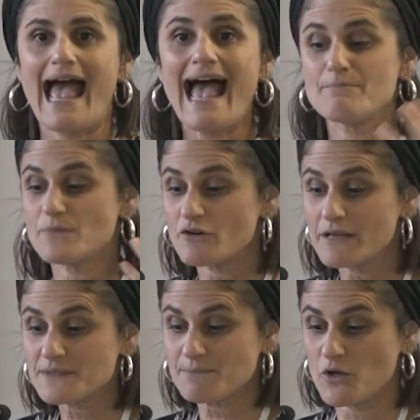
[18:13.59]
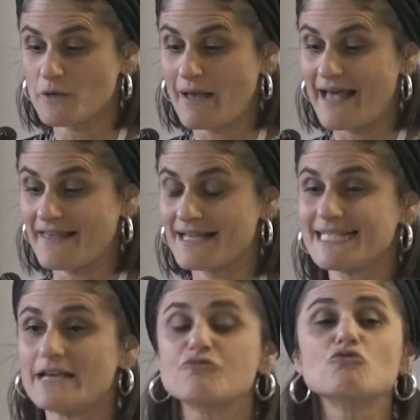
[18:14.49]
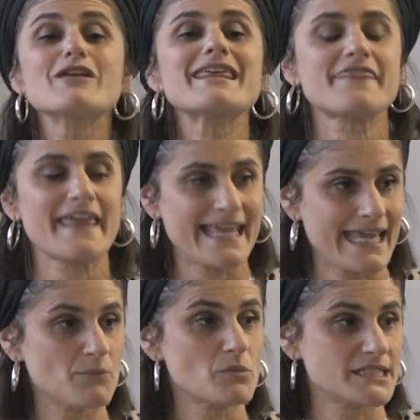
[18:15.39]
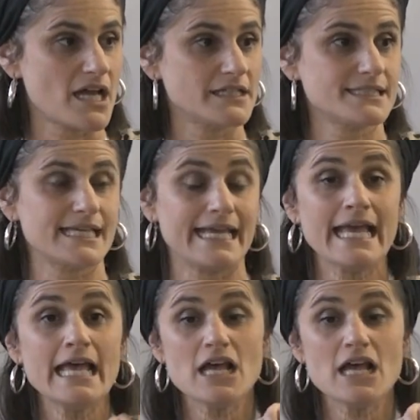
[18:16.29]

and Miriam spoke about the idea of rethinking modernity.